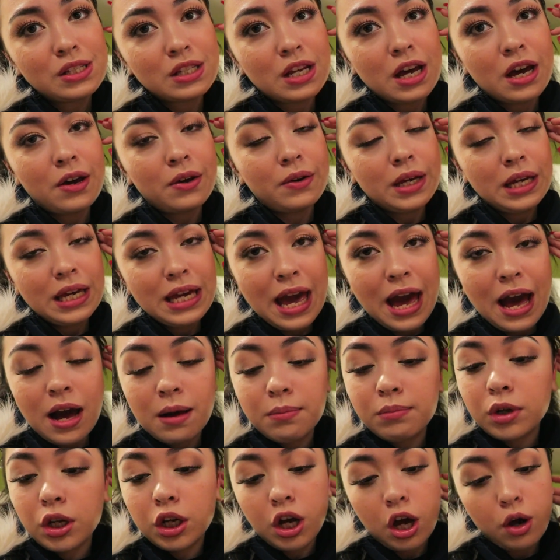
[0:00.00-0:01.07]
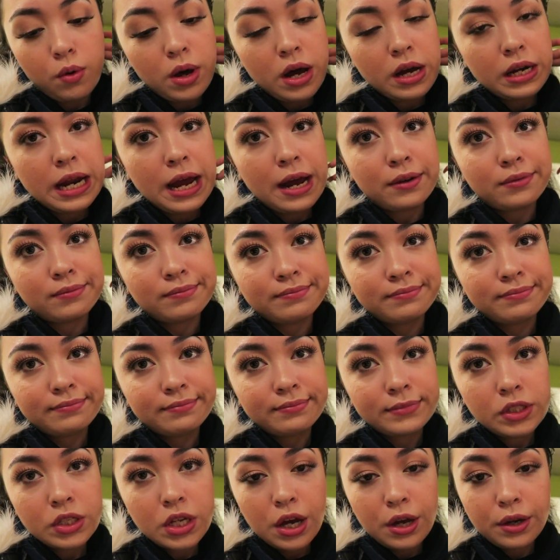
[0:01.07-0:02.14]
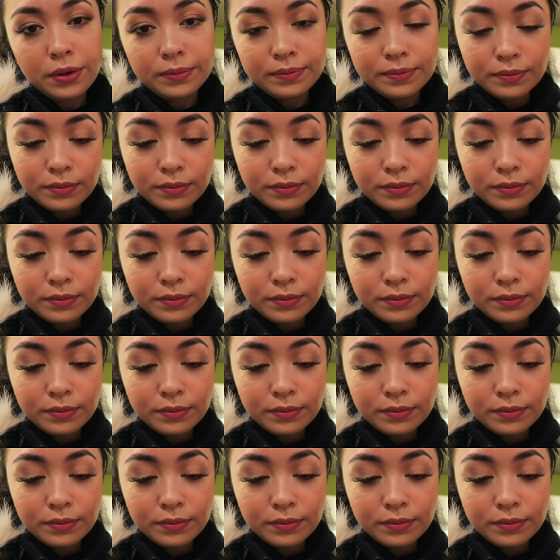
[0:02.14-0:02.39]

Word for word: So yeah, I'm gonna go work now. So